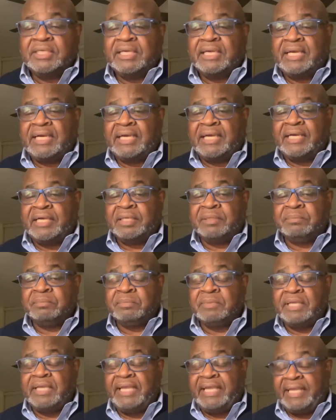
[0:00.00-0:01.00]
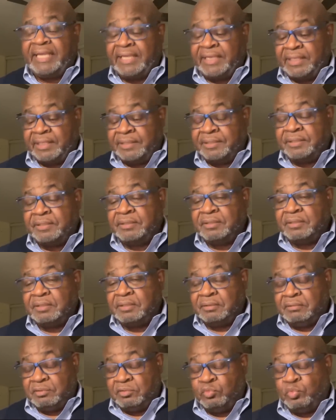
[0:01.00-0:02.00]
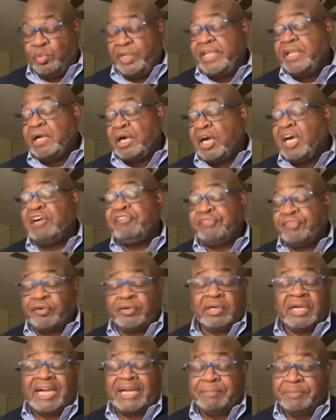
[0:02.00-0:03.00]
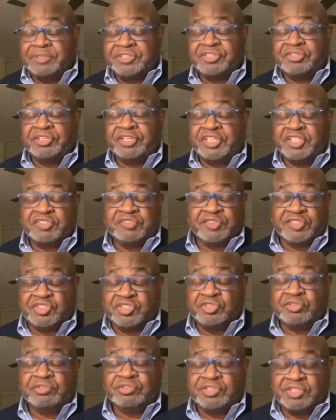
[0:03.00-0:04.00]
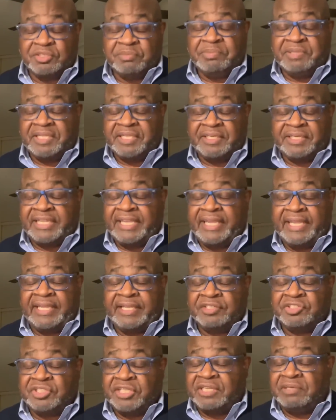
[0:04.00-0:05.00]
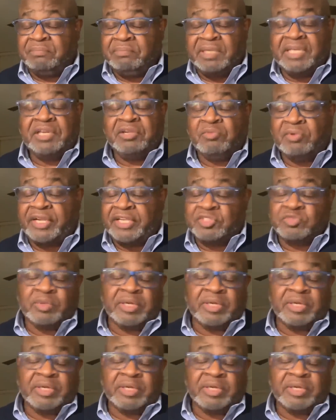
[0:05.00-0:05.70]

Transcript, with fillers: Um, and we offer opportunities for students to be engaged in many ways,